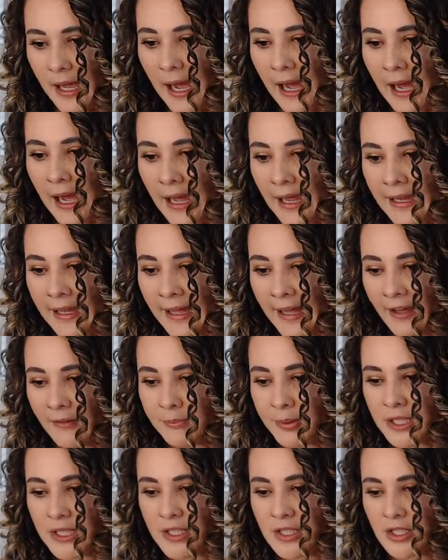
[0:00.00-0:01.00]

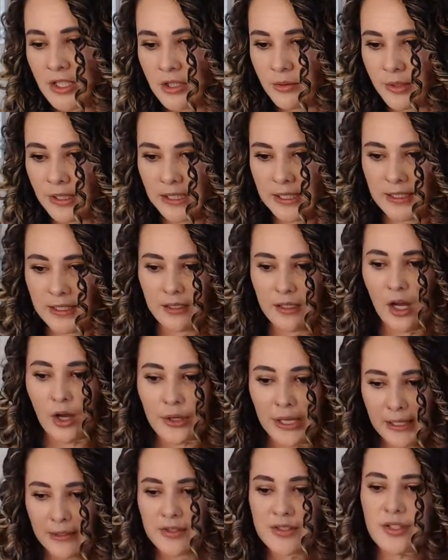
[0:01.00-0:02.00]
have been doing,
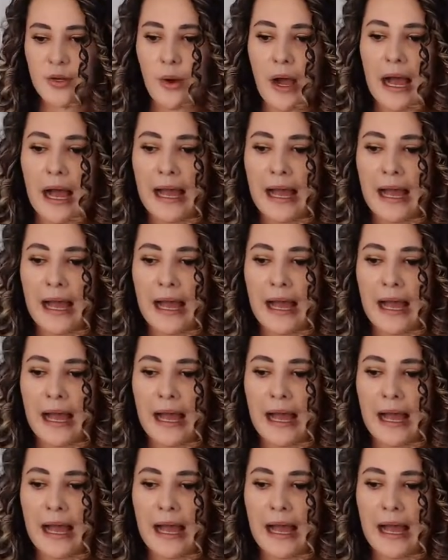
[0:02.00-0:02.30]
so